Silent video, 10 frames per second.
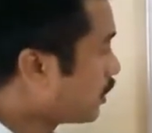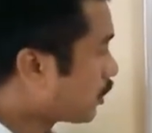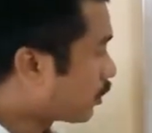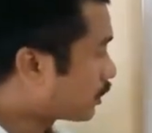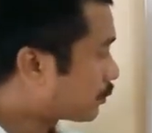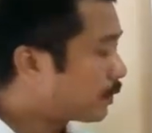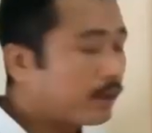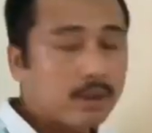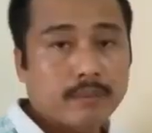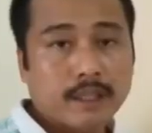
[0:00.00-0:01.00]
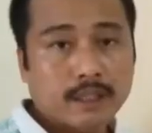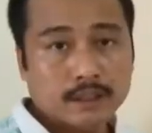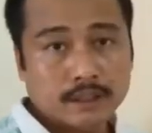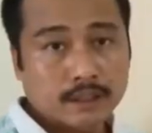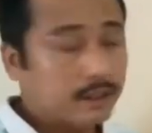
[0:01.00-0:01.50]
corresponding
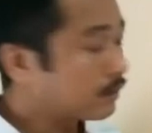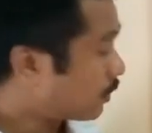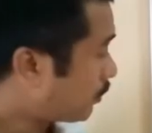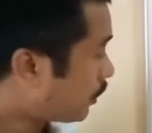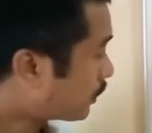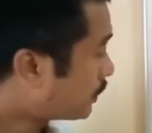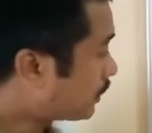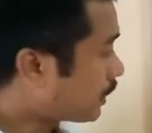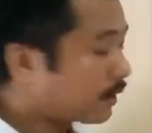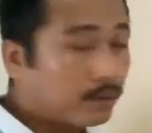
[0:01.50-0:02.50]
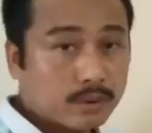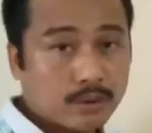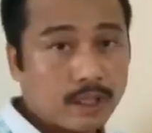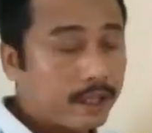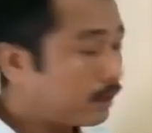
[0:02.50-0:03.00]
orbitals in case of oxygen are going to
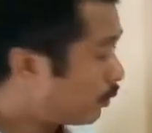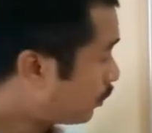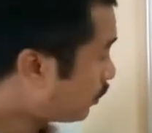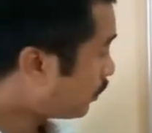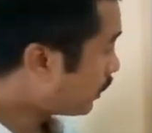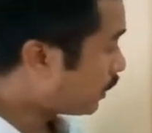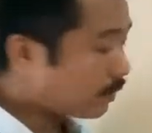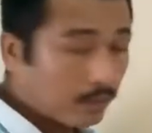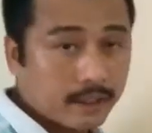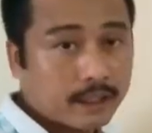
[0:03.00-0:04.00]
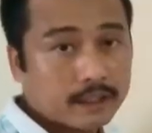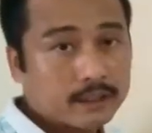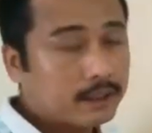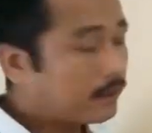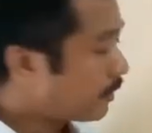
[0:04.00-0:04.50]
lie in lower
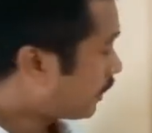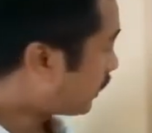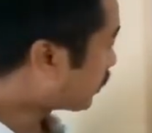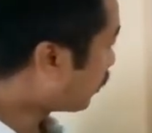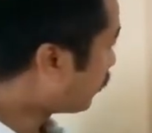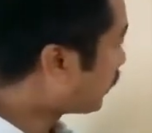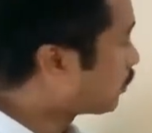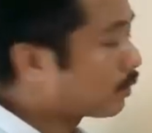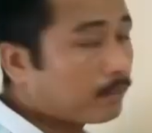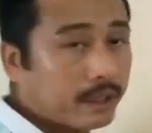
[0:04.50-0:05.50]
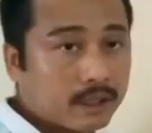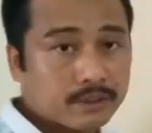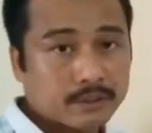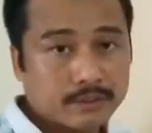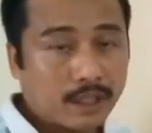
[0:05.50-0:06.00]
energy as compared to orbitals
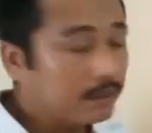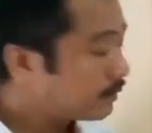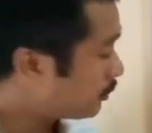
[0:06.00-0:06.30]
of carbon,